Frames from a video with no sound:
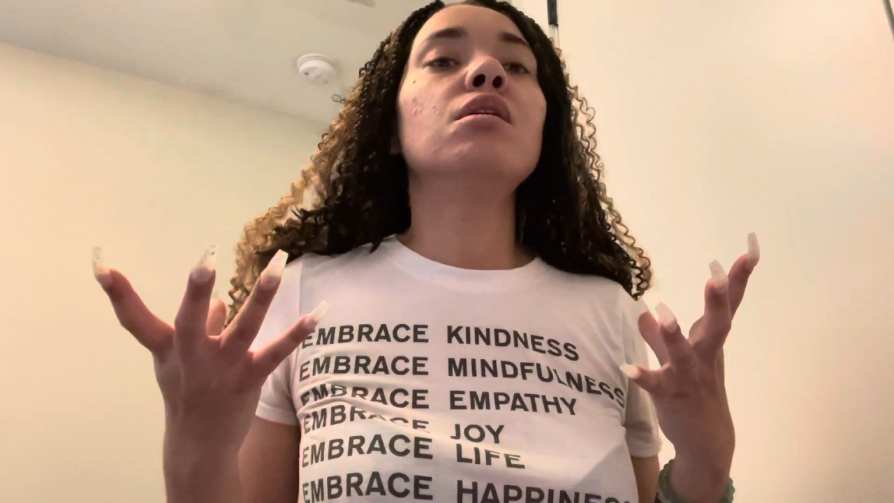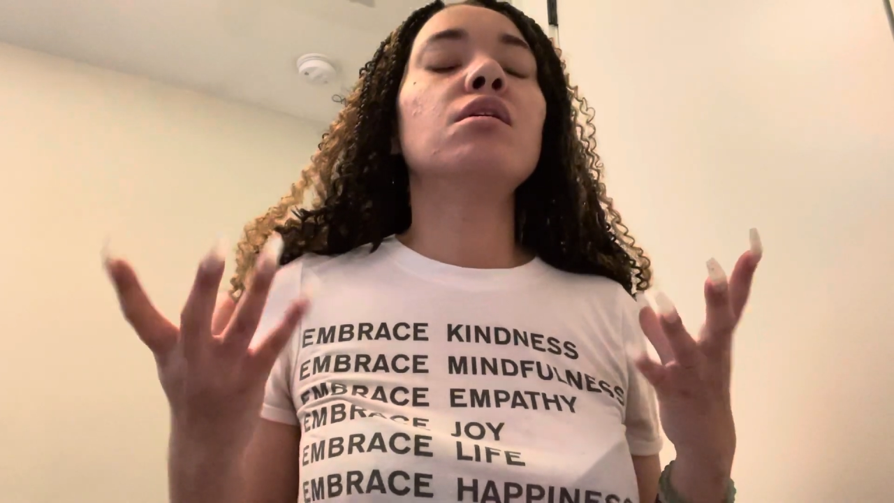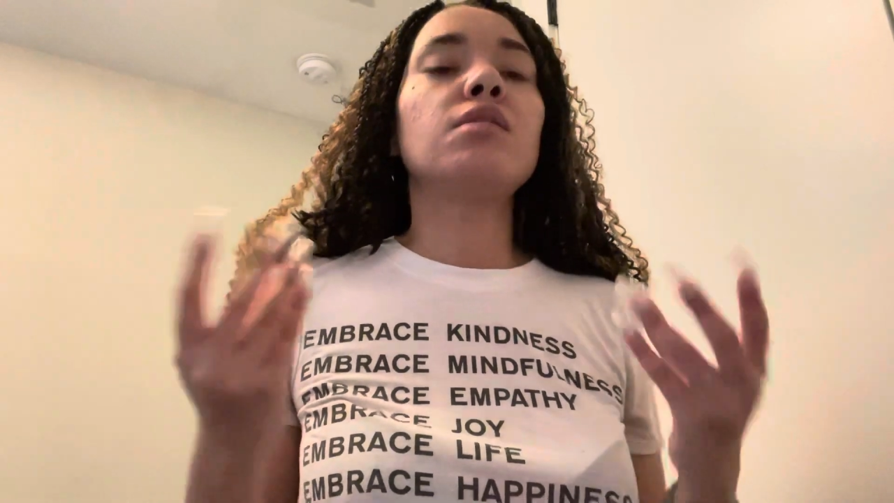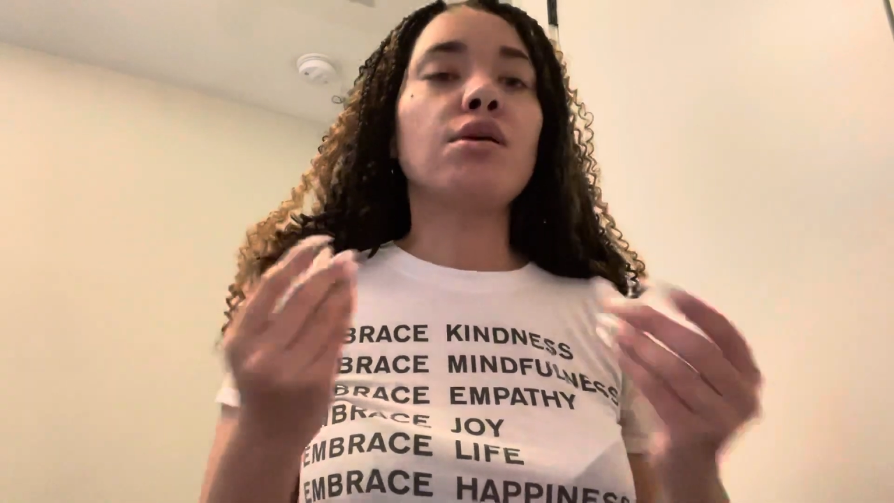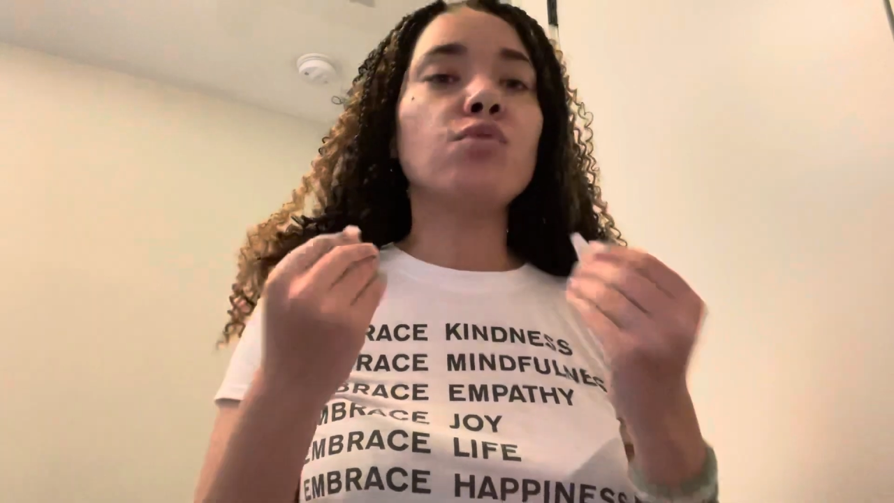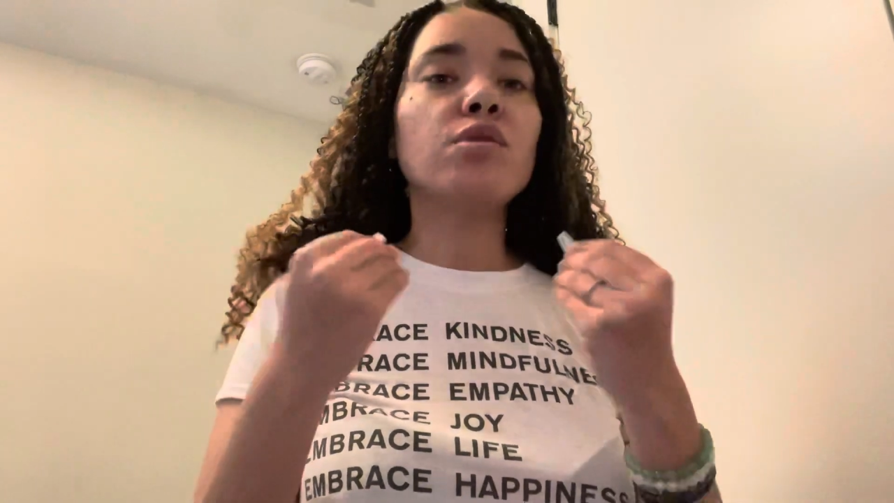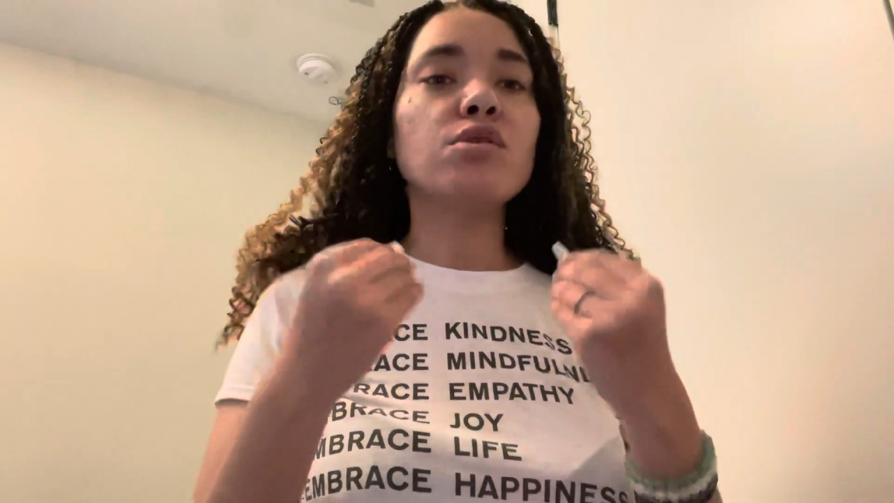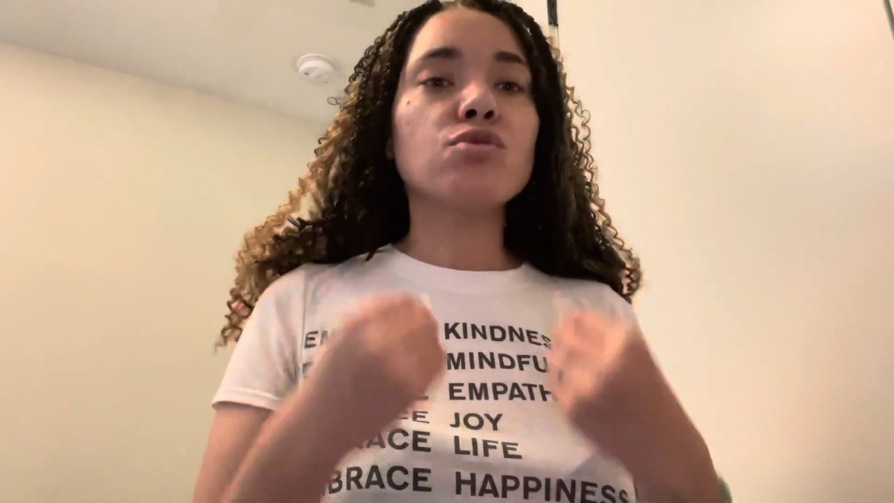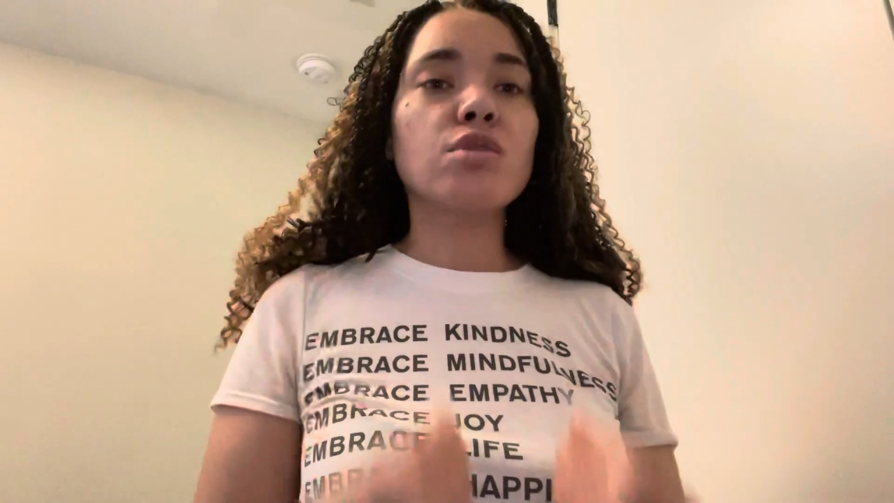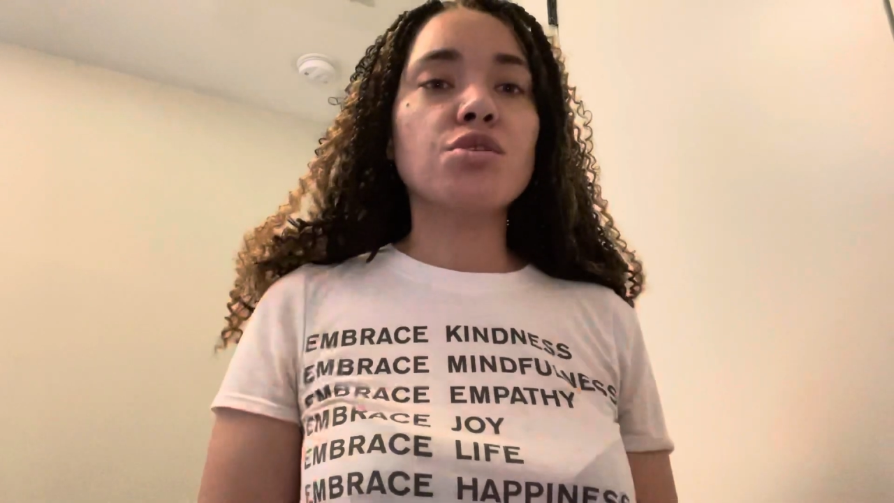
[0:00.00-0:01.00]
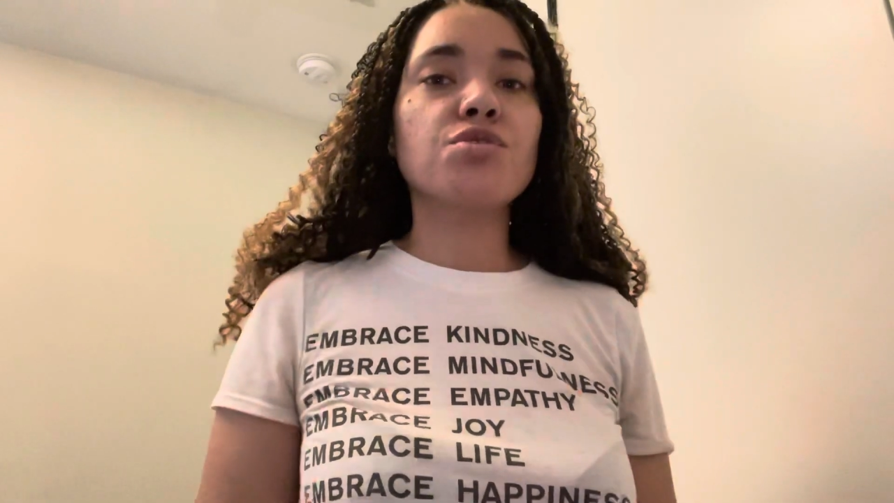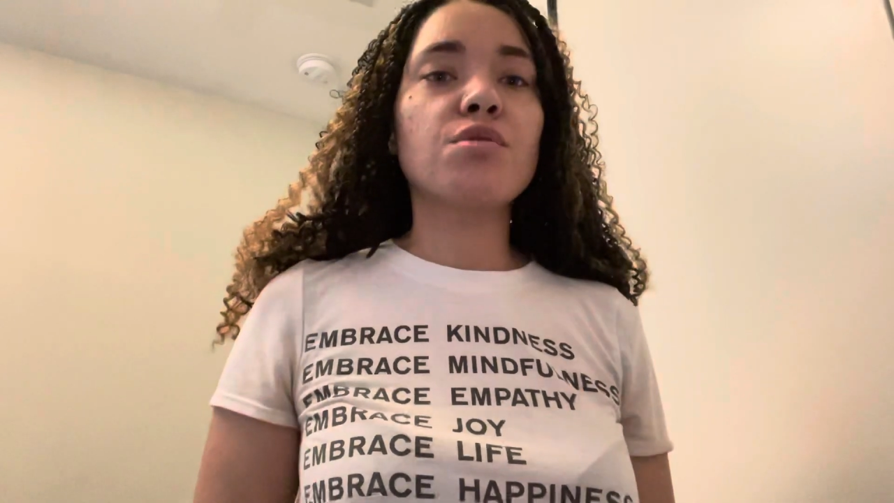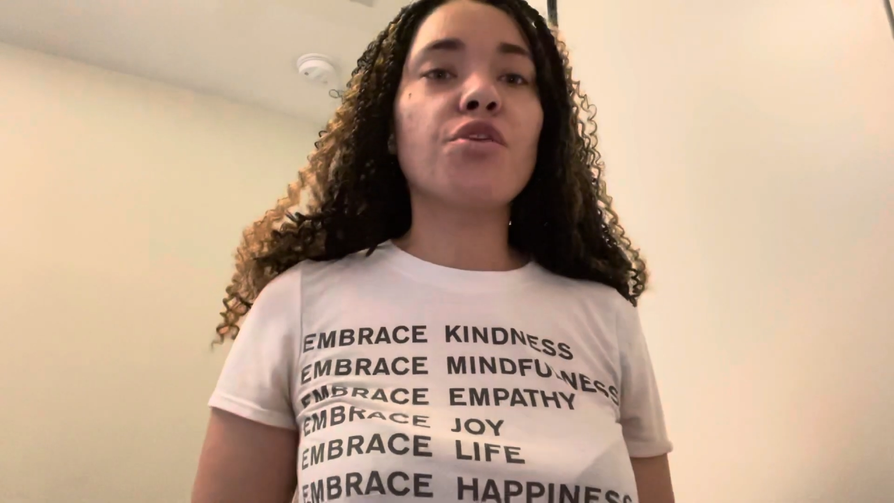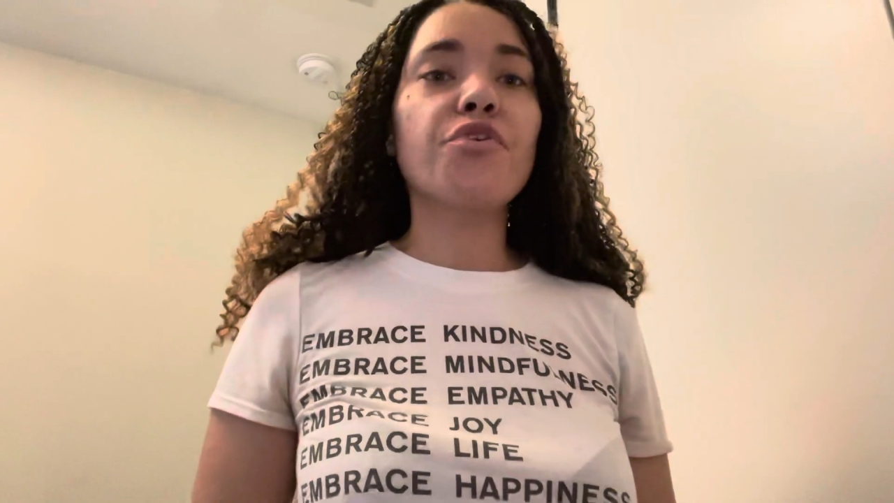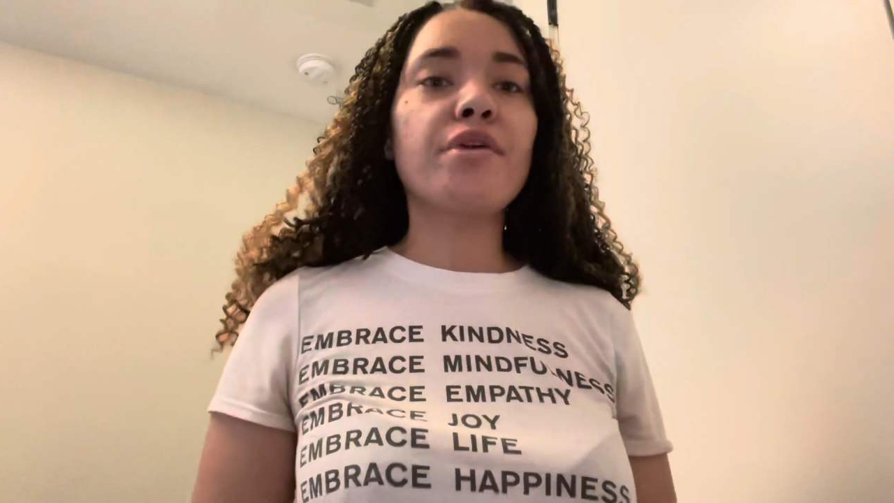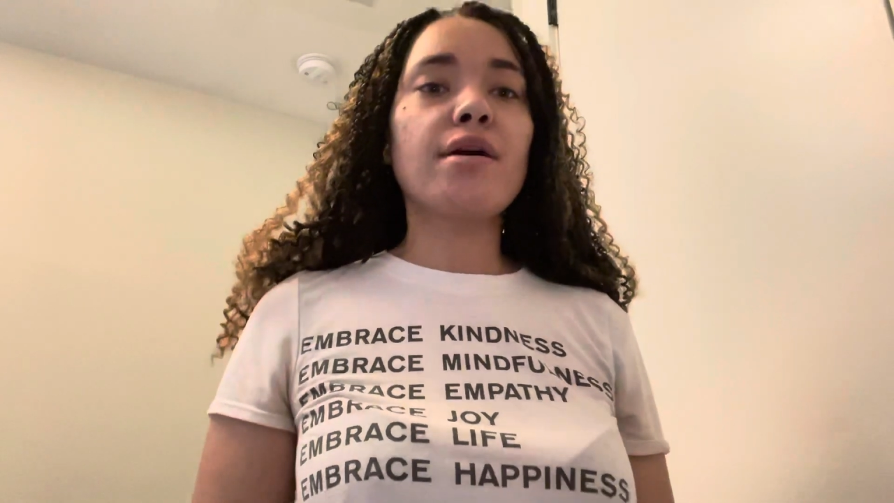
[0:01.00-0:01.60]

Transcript: that you need to trust, learn how